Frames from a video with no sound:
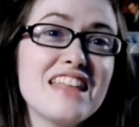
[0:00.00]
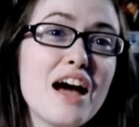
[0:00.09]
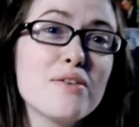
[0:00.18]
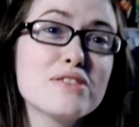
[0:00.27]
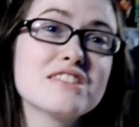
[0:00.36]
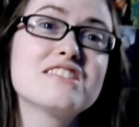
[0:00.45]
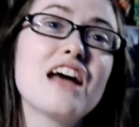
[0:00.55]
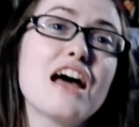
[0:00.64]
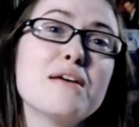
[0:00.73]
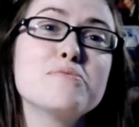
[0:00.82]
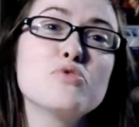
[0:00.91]
now it's
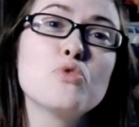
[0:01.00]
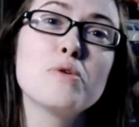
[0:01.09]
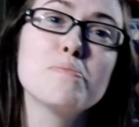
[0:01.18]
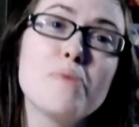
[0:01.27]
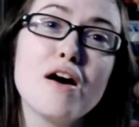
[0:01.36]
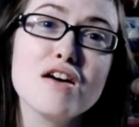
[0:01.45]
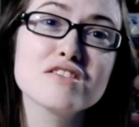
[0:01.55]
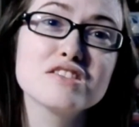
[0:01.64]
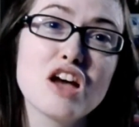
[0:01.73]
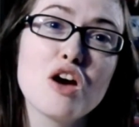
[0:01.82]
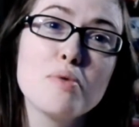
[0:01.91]
time to
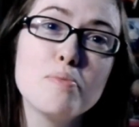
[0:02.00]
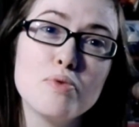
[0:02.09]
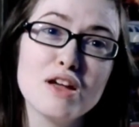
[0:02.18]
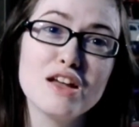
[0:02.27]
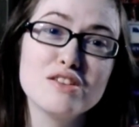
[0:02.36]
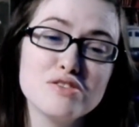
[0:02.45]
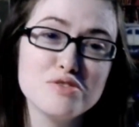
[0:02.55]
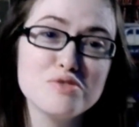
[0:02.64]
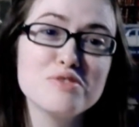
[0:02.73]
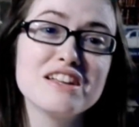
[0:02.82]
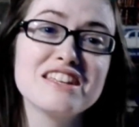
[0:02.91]
unbox our brand
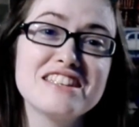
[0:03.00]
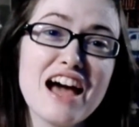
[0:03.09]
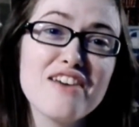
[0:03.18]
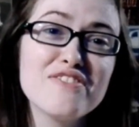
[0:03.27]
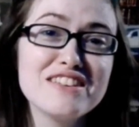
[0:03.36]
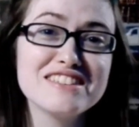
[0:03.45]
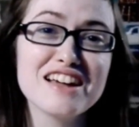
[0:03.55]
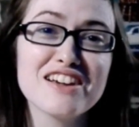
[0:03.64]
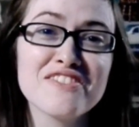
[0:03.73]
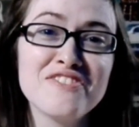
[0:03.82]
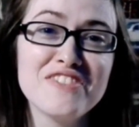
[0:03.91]
new Daffy
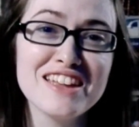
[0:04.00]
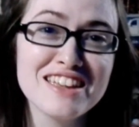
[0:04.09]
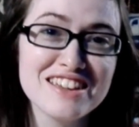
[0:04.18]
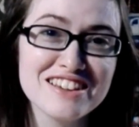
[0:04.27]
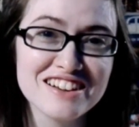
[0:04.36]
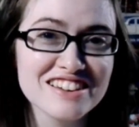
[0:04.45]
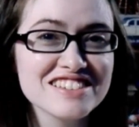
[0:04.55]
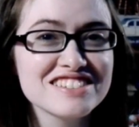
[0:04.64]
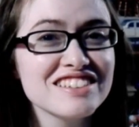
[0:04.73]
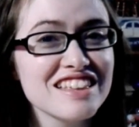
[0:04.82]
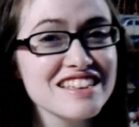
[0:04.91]
Duck figure,
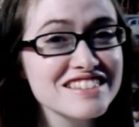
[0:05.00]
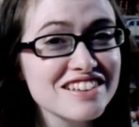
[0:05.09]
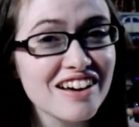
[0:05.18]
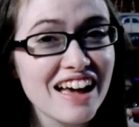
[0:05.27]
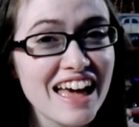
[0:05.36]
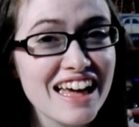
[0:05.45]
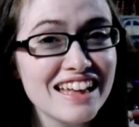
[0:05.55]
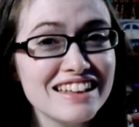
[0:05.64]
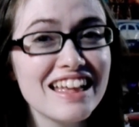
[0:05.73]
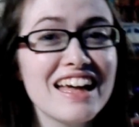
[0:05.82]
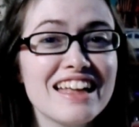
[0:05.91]
so let's go
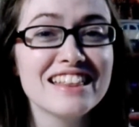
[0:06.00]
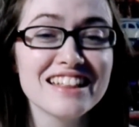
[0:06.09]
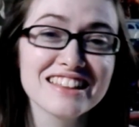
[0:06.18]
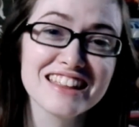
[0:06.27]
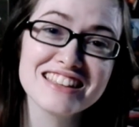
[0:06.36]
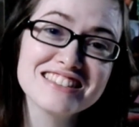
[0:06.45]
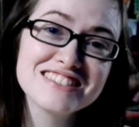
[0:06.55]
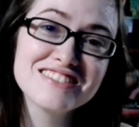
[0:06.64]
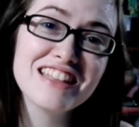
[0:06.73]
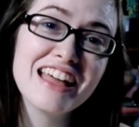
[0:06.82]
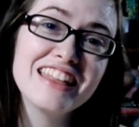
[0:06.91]
ahead and let's
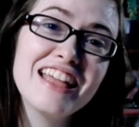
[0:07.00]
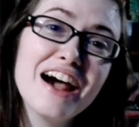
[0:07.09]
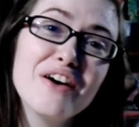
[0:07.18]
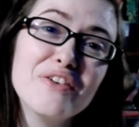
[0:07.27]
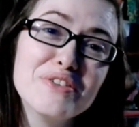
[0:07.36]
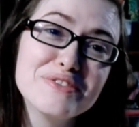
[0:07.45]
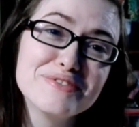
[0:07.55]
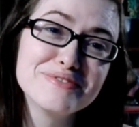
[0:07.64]
do that now.